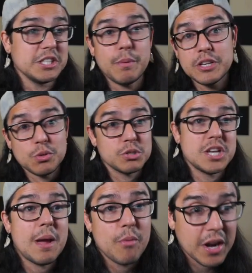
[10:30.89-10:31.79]
spending so much
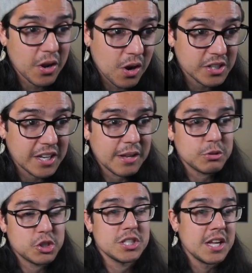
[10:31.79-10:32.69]
time writing content that
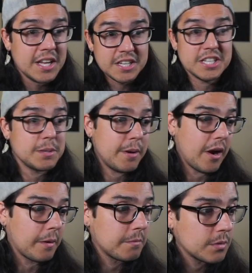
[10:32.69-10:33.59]
was just
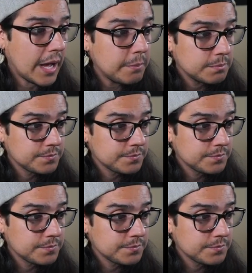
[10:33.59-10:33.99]
disappearing, okay?